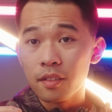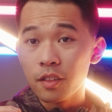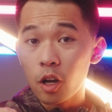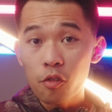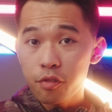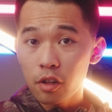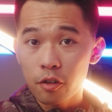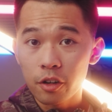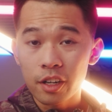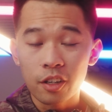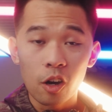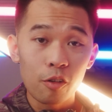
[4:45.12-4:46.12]
no
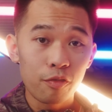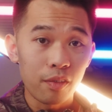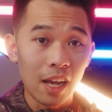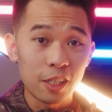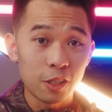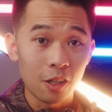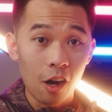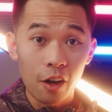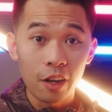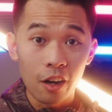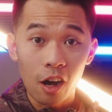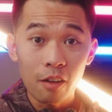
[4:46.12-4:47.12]
flickering, no flashing on
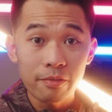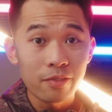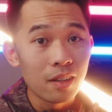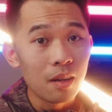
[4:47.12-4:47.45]
and off,